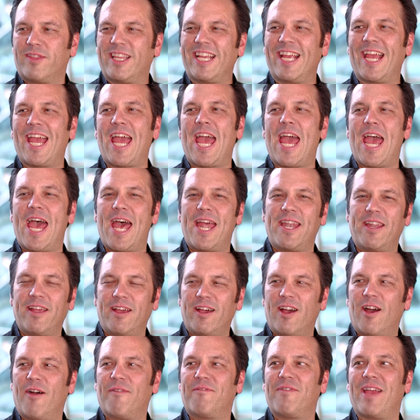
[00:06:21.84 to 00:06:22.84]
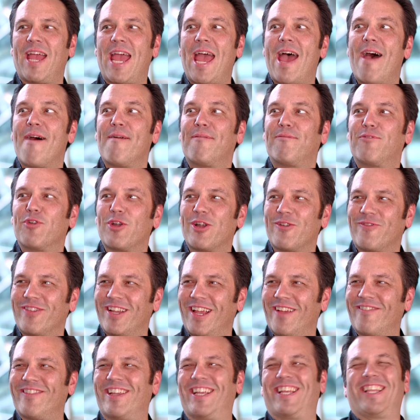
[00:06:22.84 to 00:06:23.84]
in some the ways, head the, he- the head of
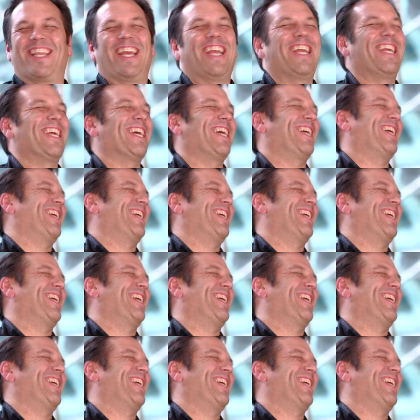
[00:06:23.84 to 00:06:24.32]
everything, it,